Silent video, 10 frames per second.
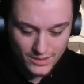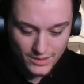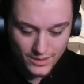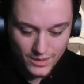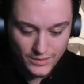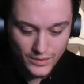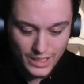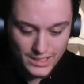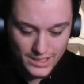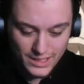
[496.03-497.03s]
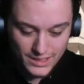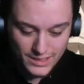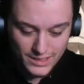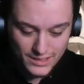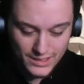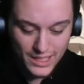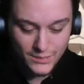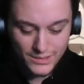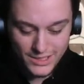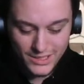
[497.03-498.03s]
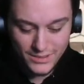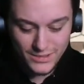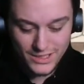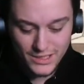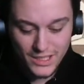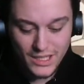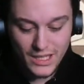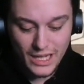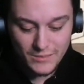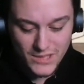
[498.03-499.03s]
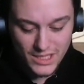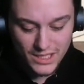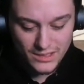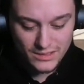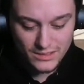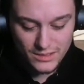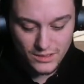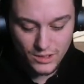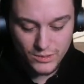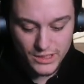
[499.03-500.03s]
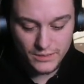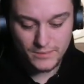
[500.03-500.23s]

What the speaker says: Or if you actually get this... Yeah, you will see... I'm taking the green.